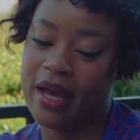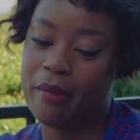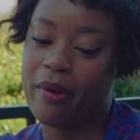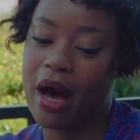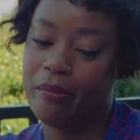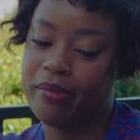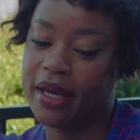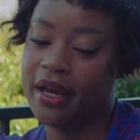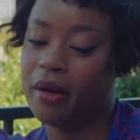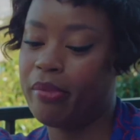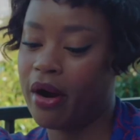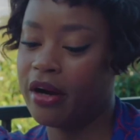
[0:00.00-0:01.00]
hop
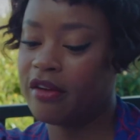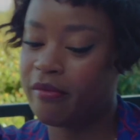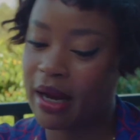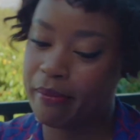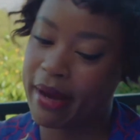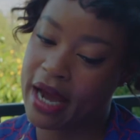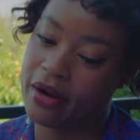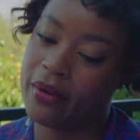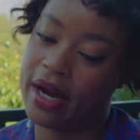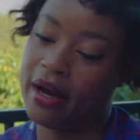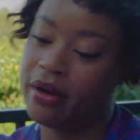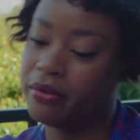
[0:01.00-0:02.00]
being a part of my
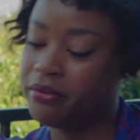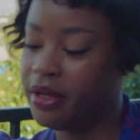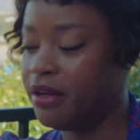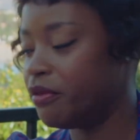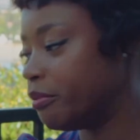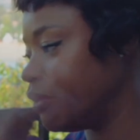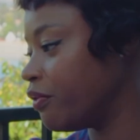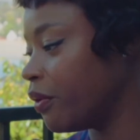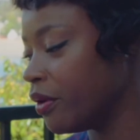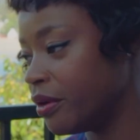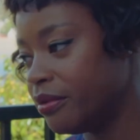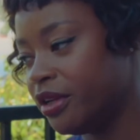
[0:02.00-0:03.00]
background even
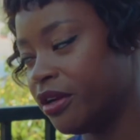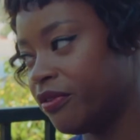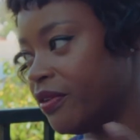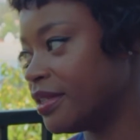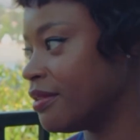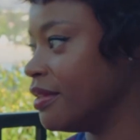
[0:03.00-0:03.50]
before, Fitz and the